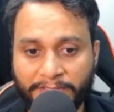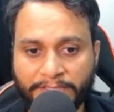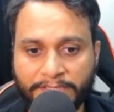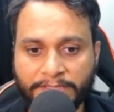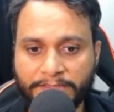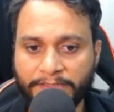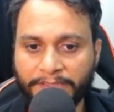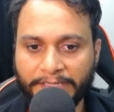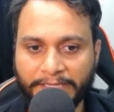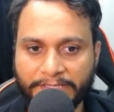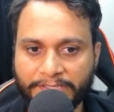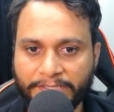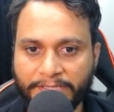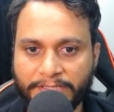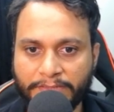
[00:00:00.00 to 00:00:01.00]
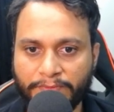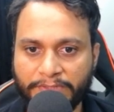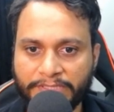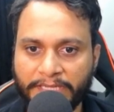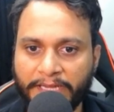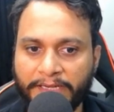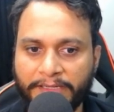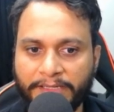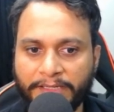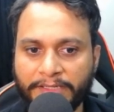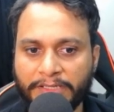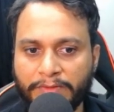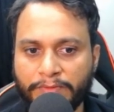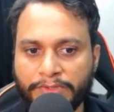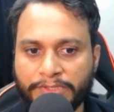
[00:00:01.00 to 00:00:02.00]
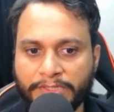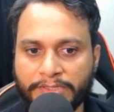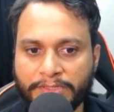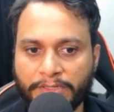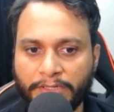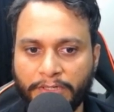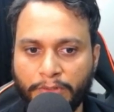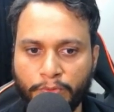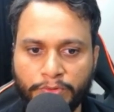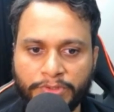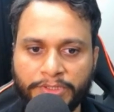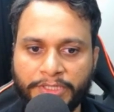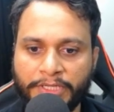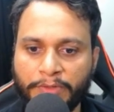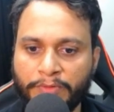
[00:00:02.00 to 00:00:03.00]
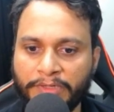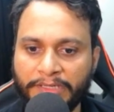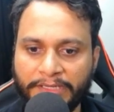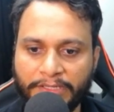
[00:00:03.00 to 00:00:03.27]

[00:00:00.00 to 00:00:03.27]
This is the test case which I had taken, which is 231,